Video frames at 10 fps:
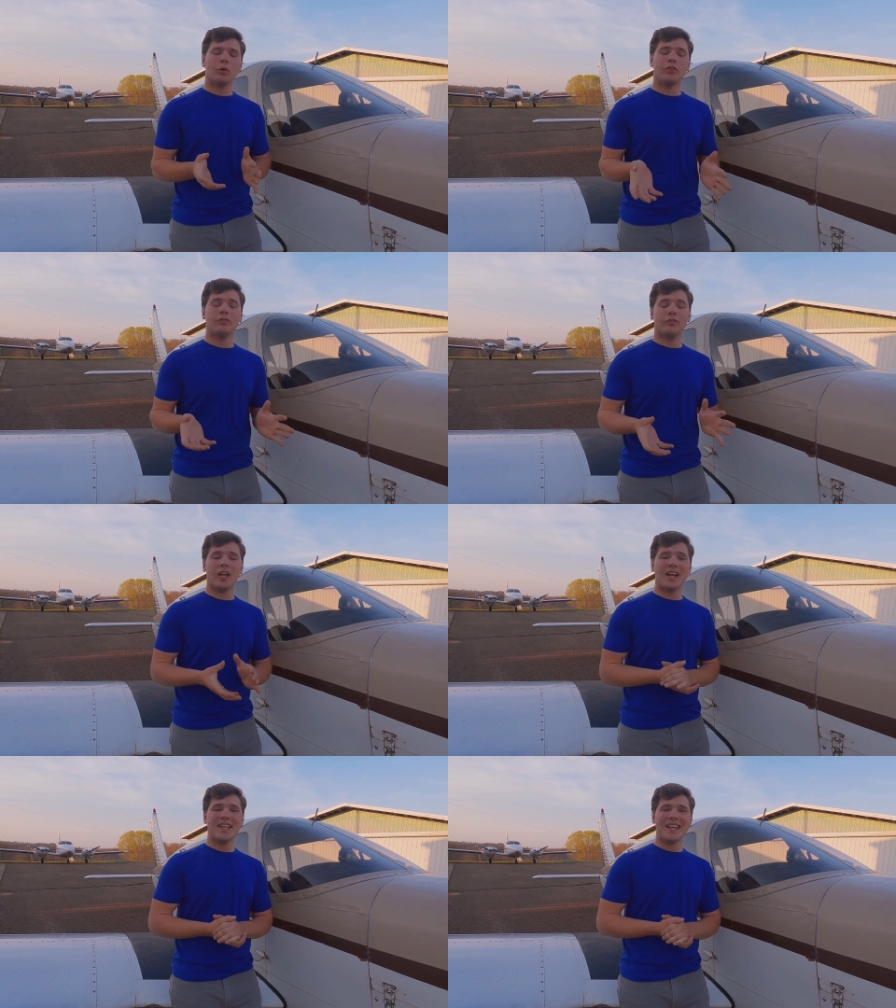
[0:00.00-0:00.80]
was
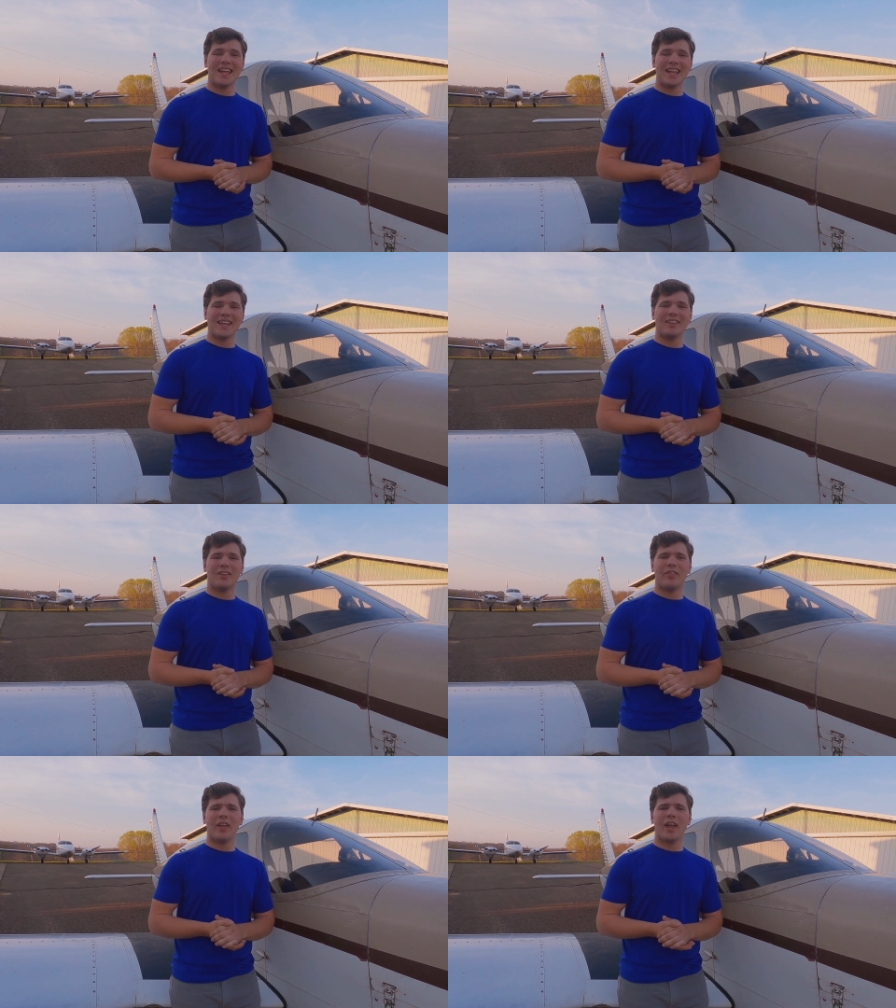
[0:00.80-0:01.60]
flying and
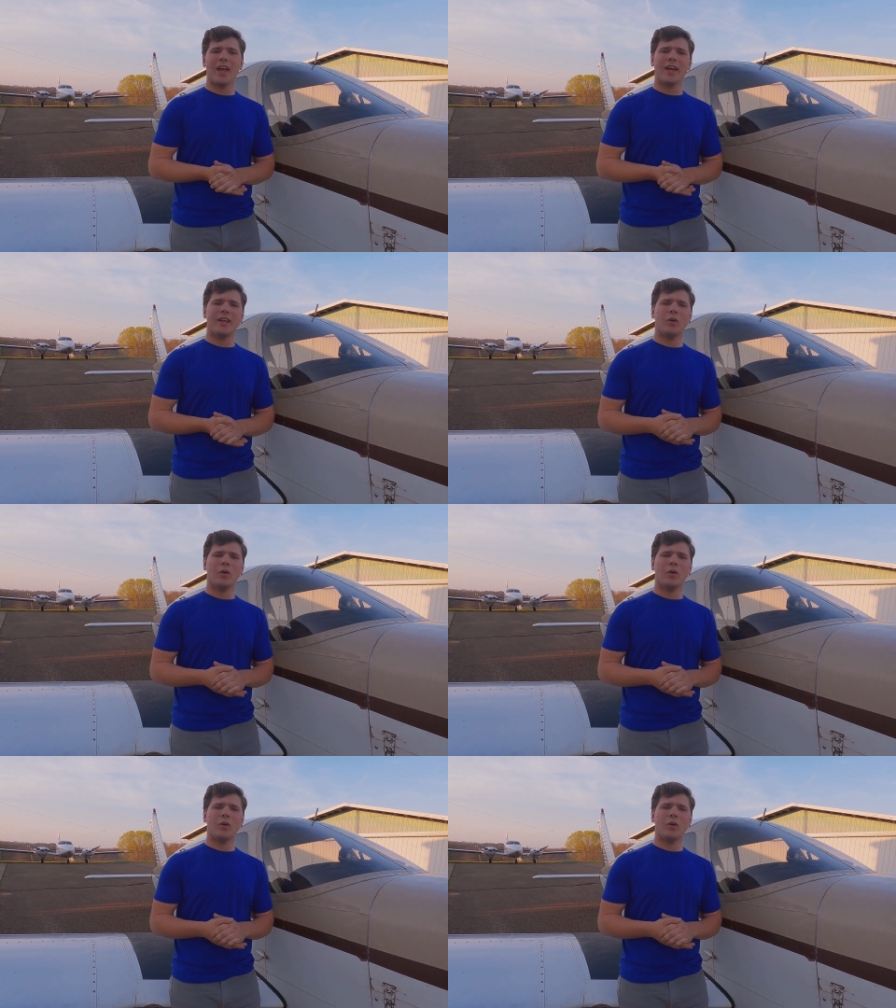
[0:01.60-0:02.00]
they had